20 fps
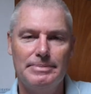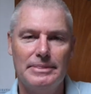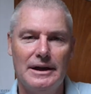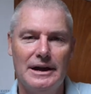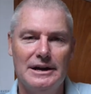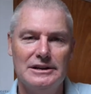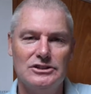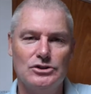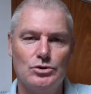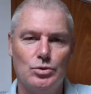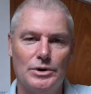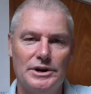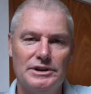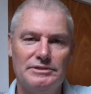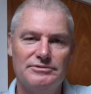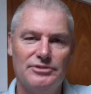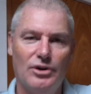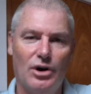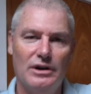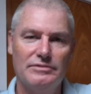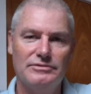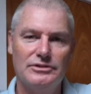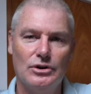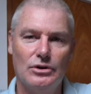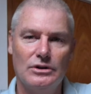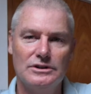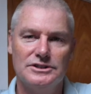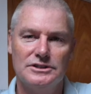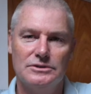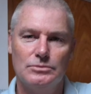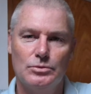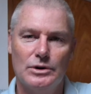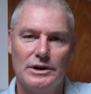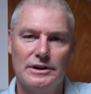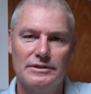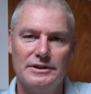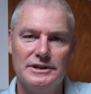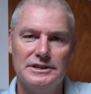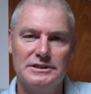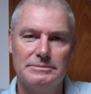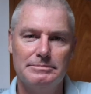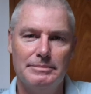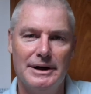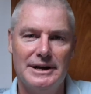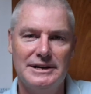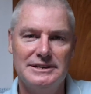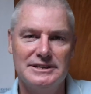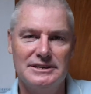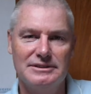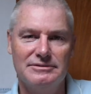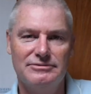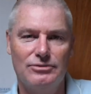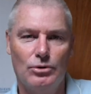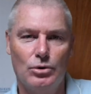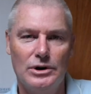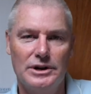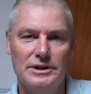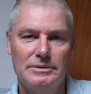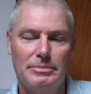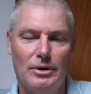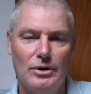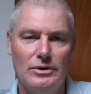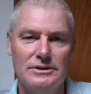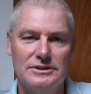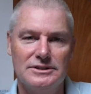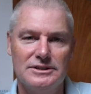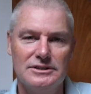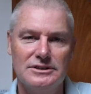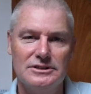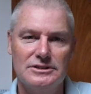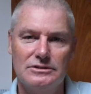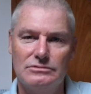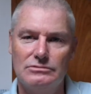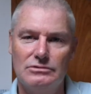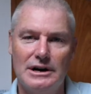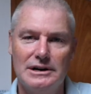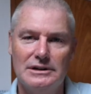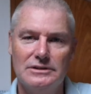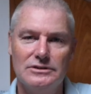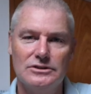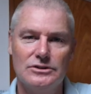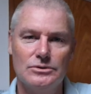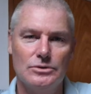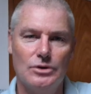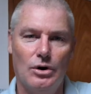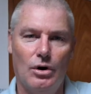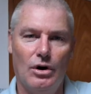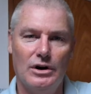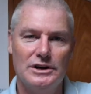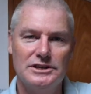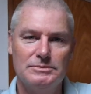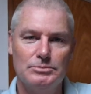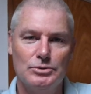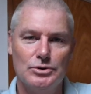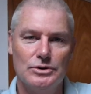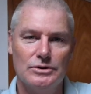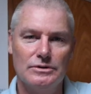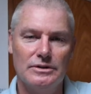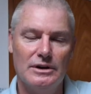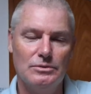at 25 knots in one of these amazing foiling boats is to run into an iceberg.